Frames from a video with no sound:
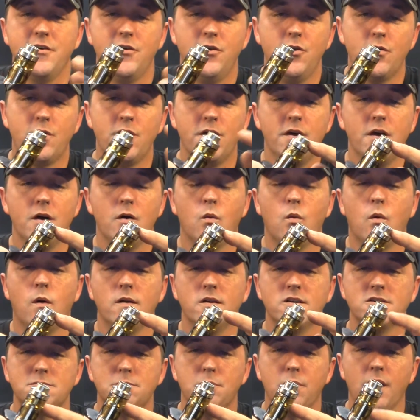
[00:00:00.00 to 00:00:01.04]
You can get one
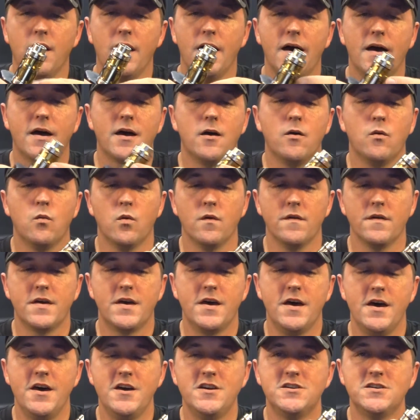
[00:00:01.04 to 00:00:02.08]
that's black where the
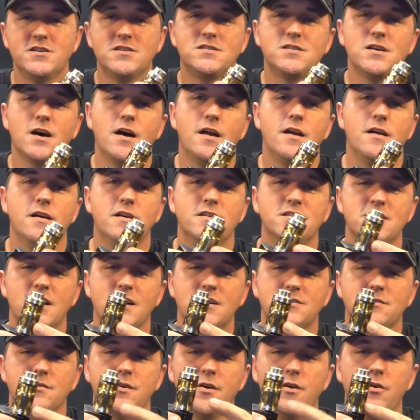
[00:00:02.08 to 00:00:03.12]
cage inside it is
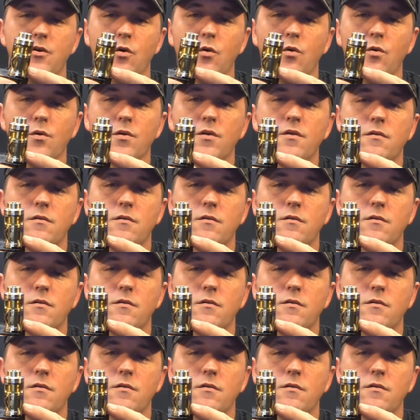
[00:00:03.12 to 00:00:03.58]
actually gold,